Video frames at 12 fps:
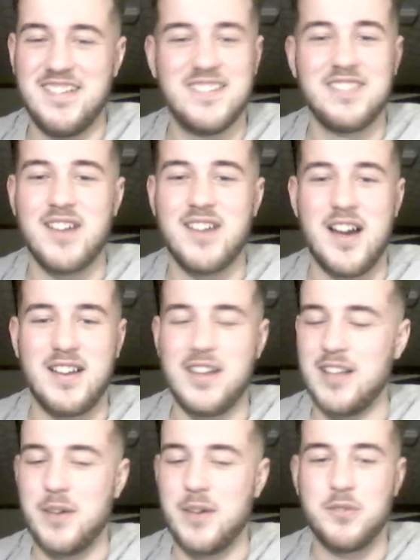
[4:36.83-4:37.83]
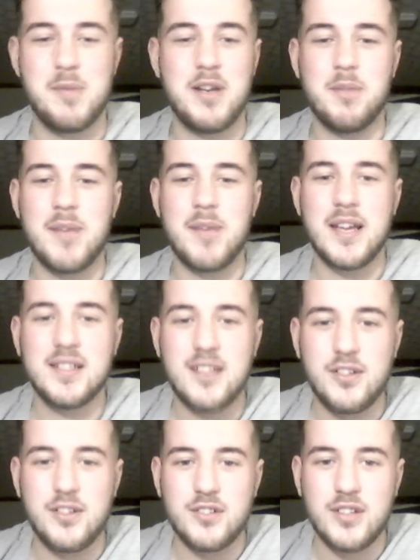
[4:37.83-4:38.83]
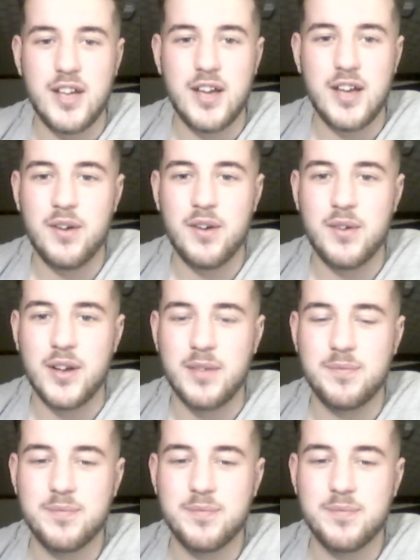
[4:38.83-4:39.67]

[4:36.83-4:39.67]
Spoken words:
Right, that was me not paying attention there. Okay.